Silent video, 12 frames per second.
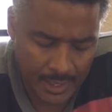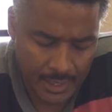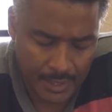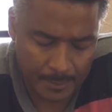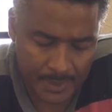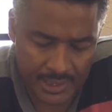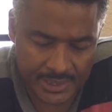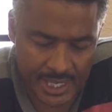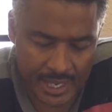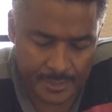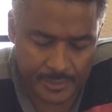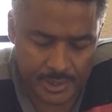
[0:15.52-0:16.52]
Many
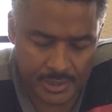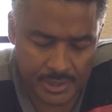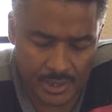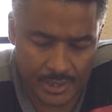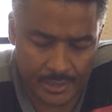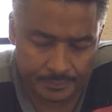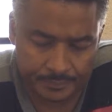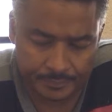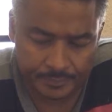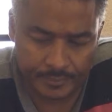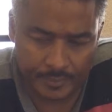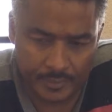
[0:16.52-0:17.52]
times,
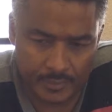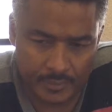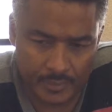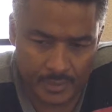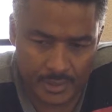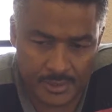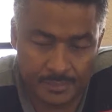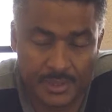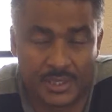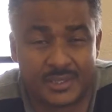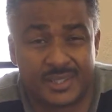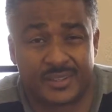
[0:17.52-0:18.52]
um, this
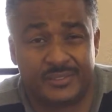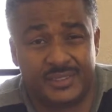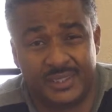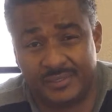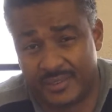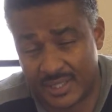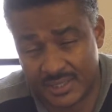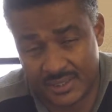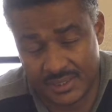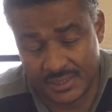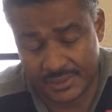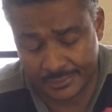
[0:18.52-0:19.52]
ministry of deliverance
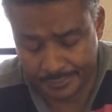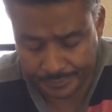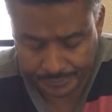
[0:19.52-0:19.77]
is